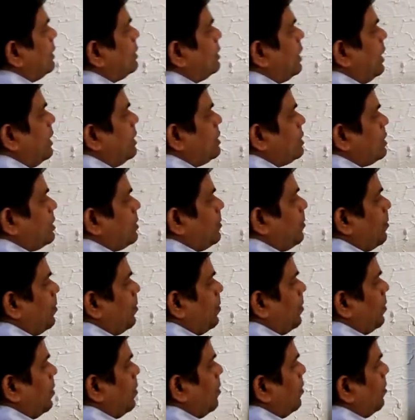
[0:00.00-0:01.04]
It says
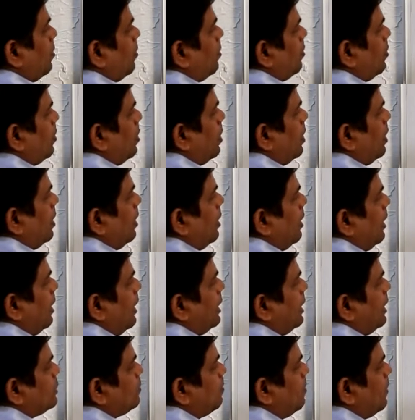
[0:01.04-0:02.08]

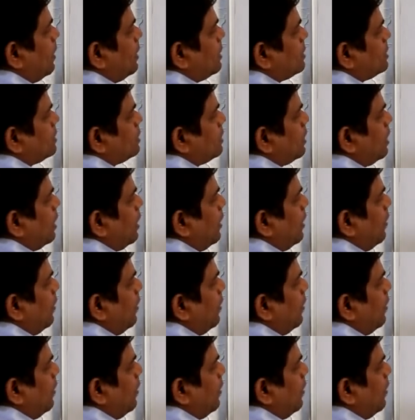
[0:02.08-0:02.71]
x plus